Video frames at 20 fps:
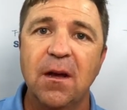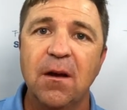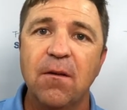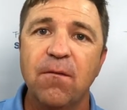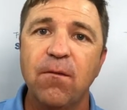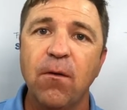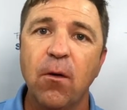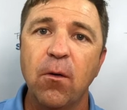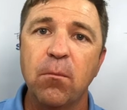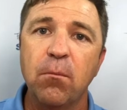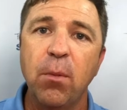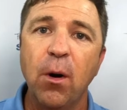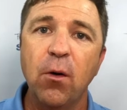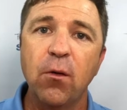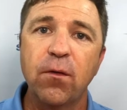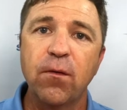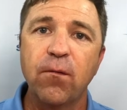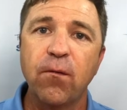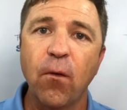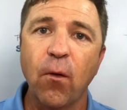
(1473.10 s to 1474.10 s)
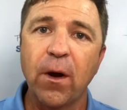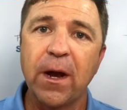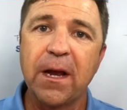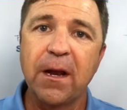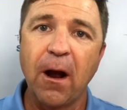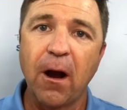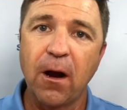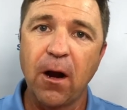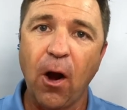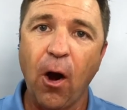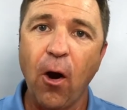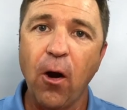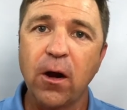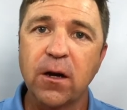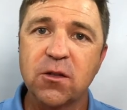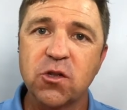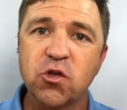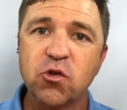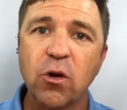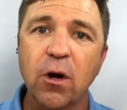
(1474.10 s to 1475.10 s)
for both for in our
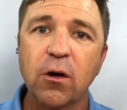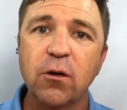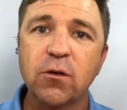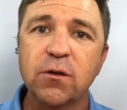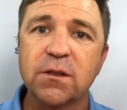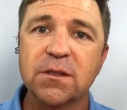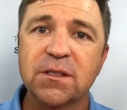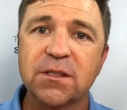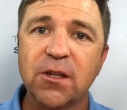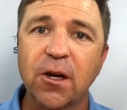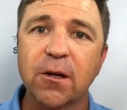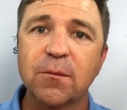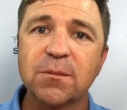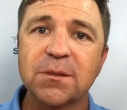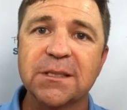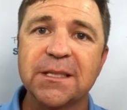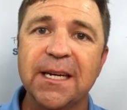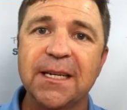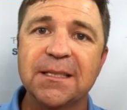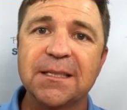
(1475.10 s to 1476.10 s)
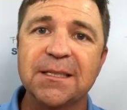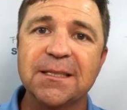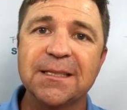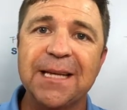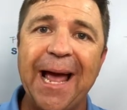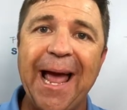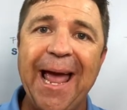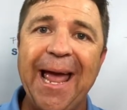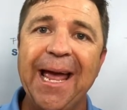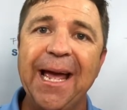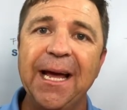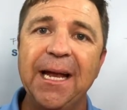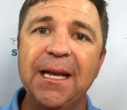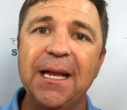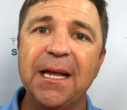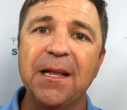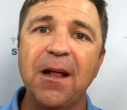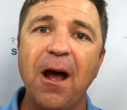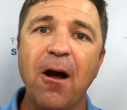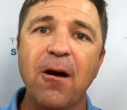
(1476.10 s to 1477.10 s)
current struggles and circumstances
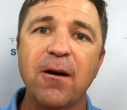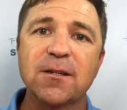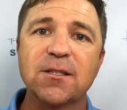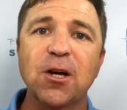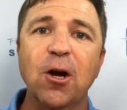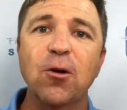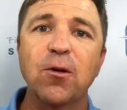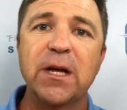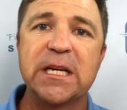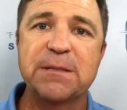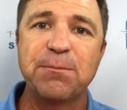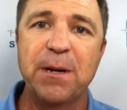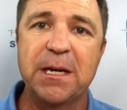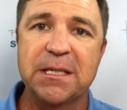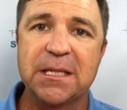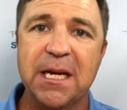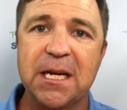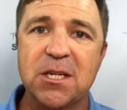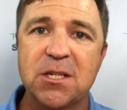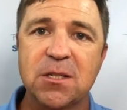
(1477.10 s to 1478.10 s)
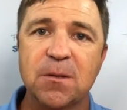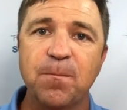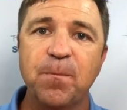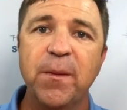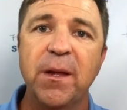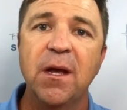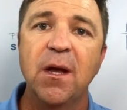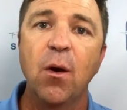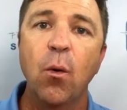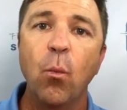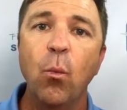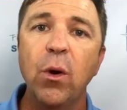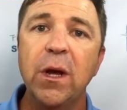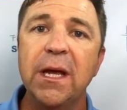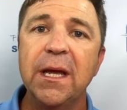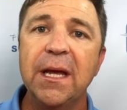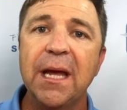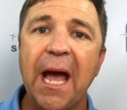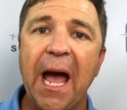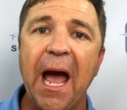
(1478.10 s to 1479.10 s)
and in our eternal expectation,
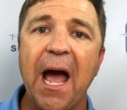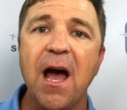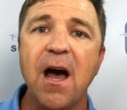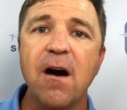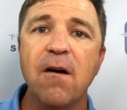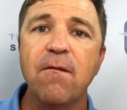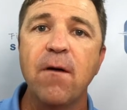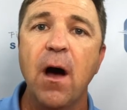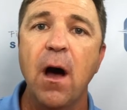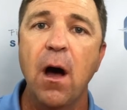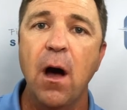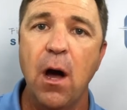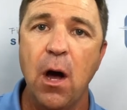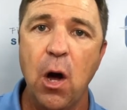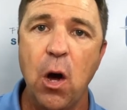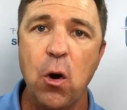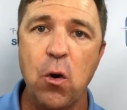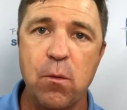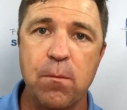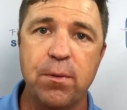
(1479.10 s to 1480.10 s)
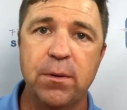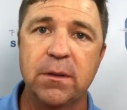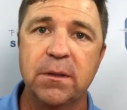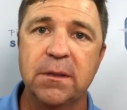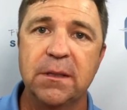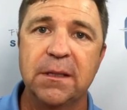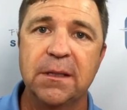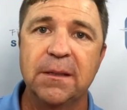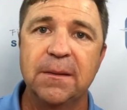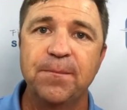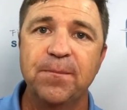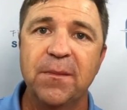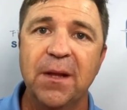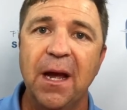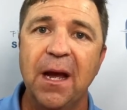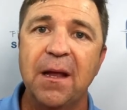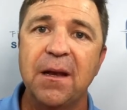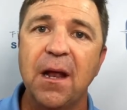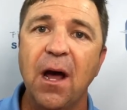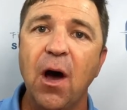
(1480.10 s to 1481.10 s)
we have hope.
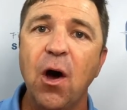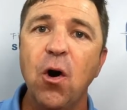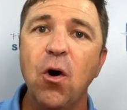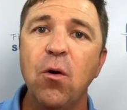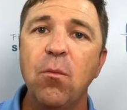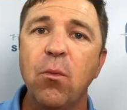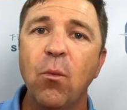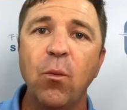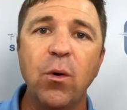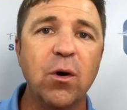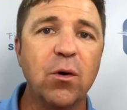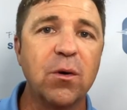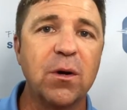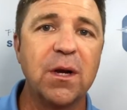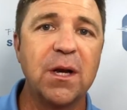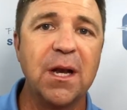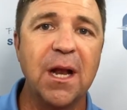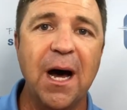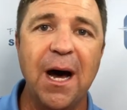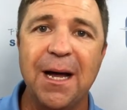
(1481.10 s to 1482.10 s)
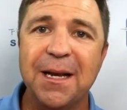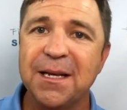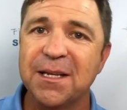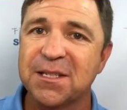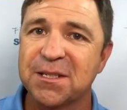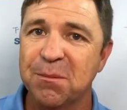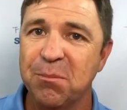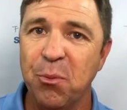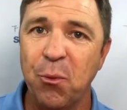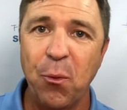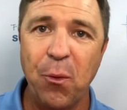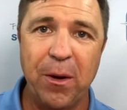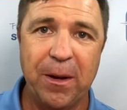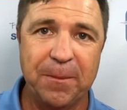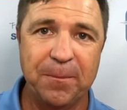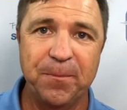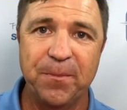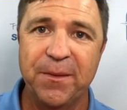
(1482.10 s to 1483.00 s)
And hope will not disappoint.